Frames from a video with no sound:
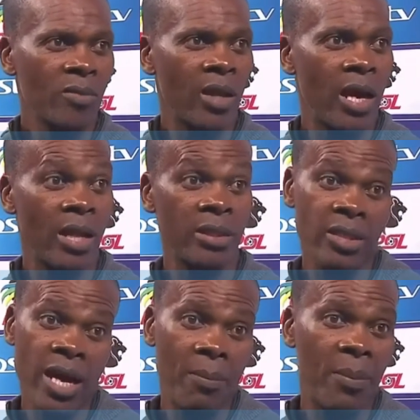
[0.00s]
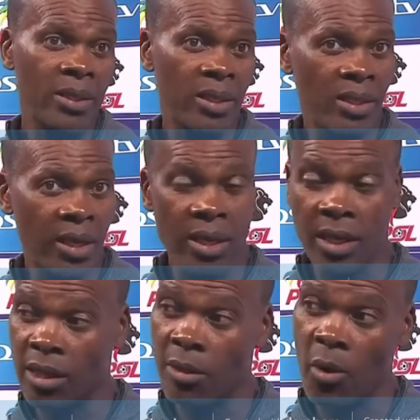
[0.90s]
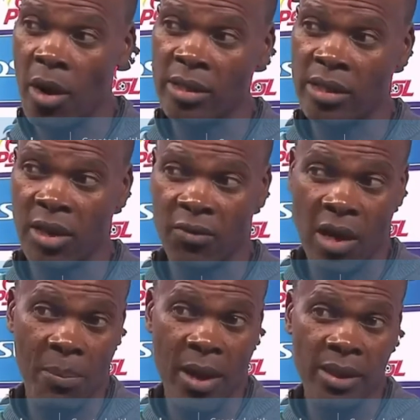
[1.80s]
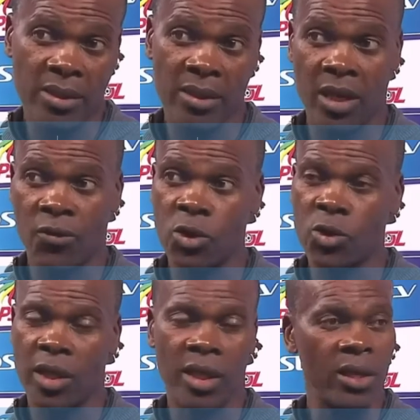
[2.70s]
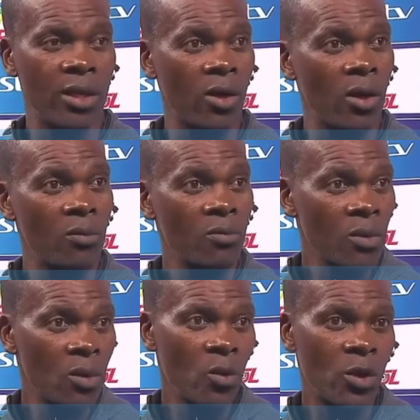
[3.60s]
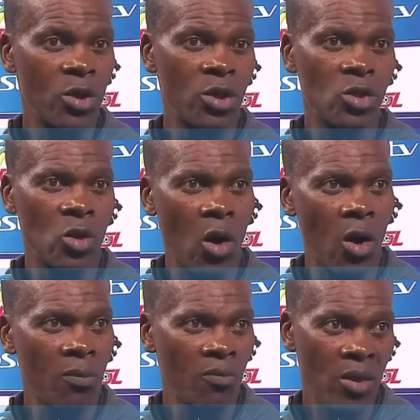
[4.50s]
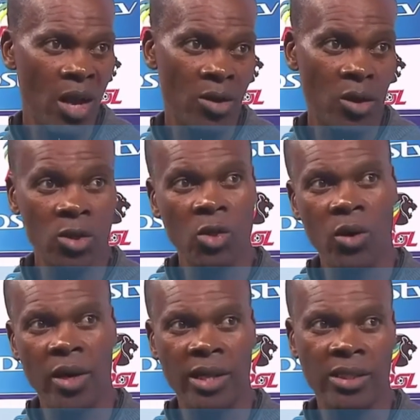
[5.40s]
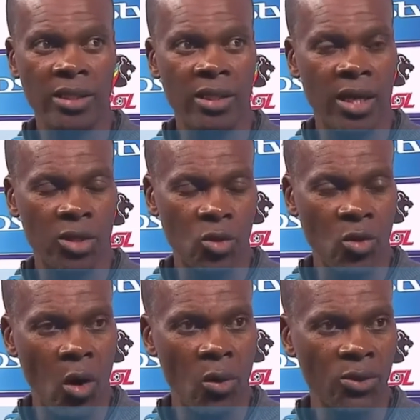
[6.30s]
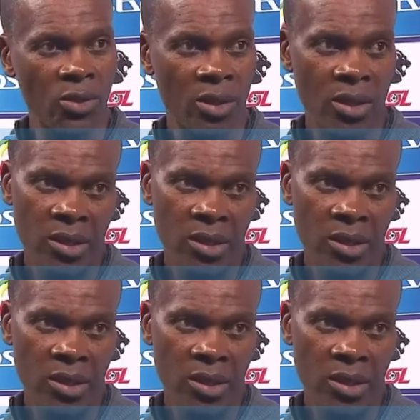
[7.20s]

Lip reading: And, yeah, but I think the boys gave their best. Unfortunately, you know, we couldn't score and also let in two goals.